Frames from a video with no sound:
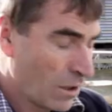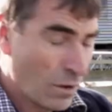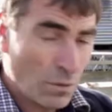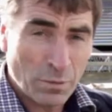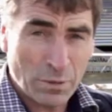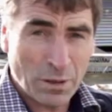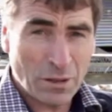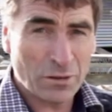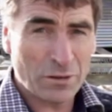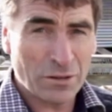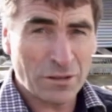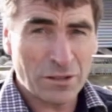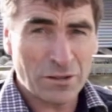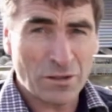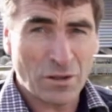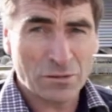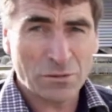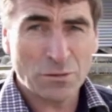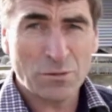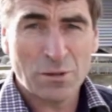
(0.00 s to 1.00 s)
When I look at the
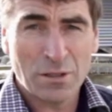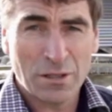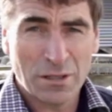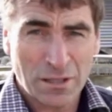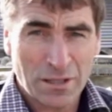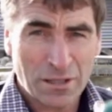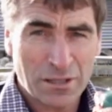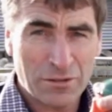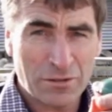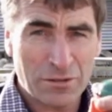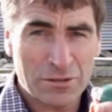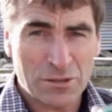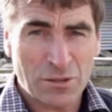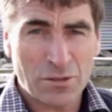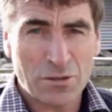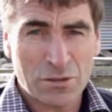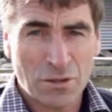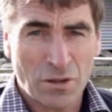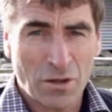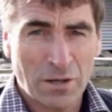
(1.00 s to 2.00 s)
nozzle, there are
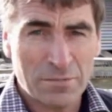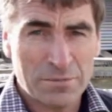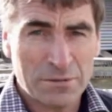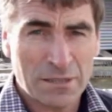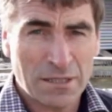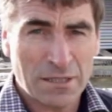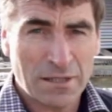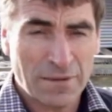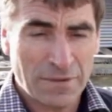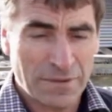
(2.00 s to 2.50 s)
two types.